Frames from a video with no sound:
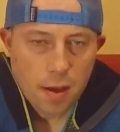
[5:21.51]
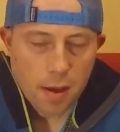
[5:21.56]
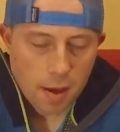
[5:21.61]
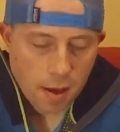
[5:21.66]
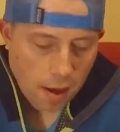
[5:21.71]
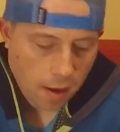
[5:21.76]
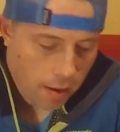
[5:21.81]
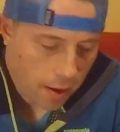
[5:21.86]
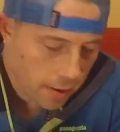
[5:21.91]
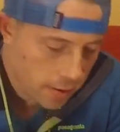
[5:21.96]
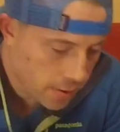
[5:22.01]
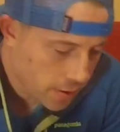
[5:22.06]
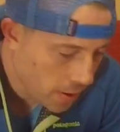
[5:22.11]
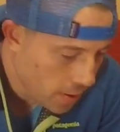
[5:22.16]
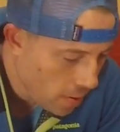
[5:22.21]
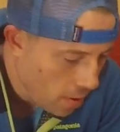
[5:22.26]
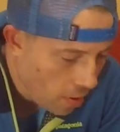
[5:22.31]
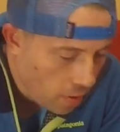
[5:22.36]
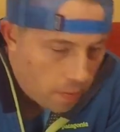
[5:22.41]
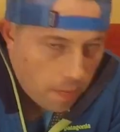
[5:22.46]
All right, so you
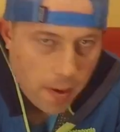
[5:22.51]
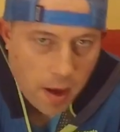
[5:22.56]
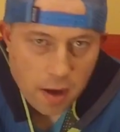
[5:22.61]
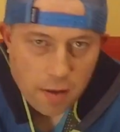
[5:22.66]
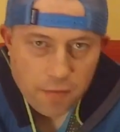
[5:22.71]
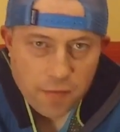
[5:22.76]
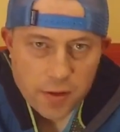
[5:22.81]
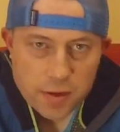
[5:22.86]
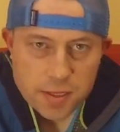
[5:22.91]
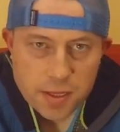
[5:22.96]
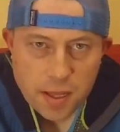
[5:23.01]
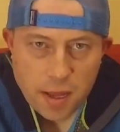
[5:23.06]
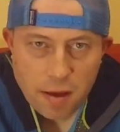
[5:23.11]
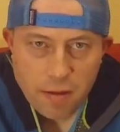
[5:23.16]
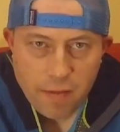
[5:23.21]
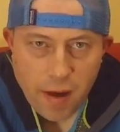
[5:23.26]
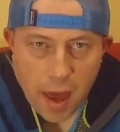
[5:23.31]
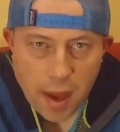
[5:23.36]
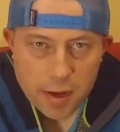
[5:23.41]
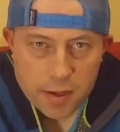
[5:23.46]
know the benefits and the
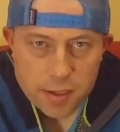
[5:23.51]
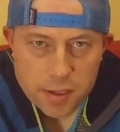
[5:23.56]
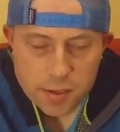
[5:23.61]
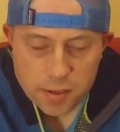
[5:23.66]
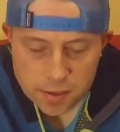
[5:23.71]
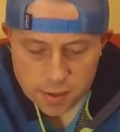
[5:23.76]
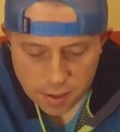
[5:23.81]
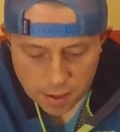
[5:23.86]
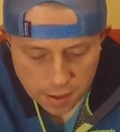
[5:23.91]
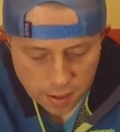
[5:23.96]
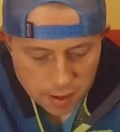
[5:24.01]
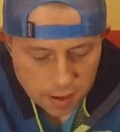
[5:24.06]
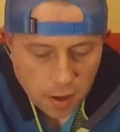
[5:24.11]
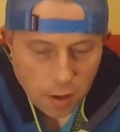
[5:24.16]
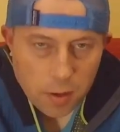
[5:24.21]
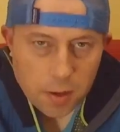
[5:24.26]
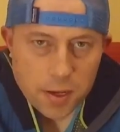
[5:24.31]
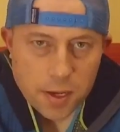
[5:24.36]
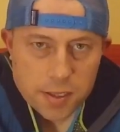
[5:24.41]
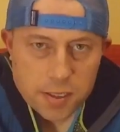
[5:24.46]
advantages, you know
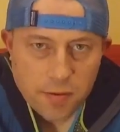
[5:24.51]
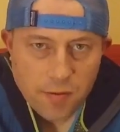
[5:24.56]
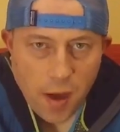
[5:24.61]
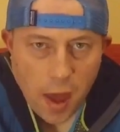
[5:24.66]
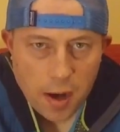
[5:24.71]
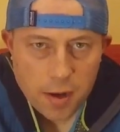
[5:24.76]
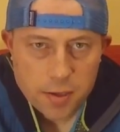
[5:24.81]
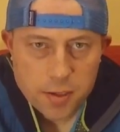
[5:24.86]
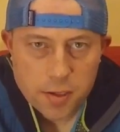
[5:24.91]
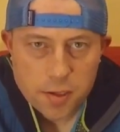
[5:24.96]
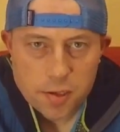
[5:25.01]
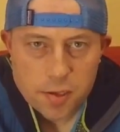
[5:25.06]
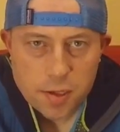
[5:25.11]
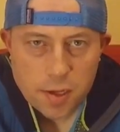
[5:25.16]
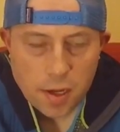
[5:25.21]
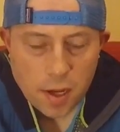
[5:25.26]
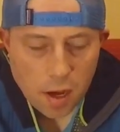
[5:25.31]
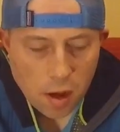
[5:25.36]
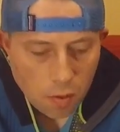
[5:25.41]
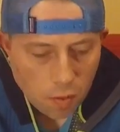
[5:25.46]
the disadvantages.
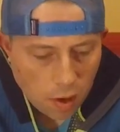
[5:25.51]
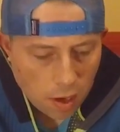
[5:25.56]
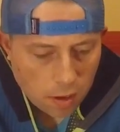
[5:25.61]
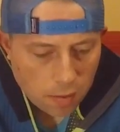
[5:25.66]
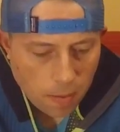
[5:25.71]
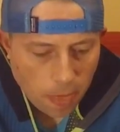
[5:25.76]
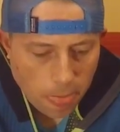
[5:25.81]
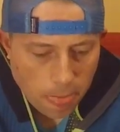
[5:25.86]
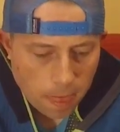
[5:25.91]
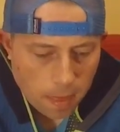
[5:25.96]
Well,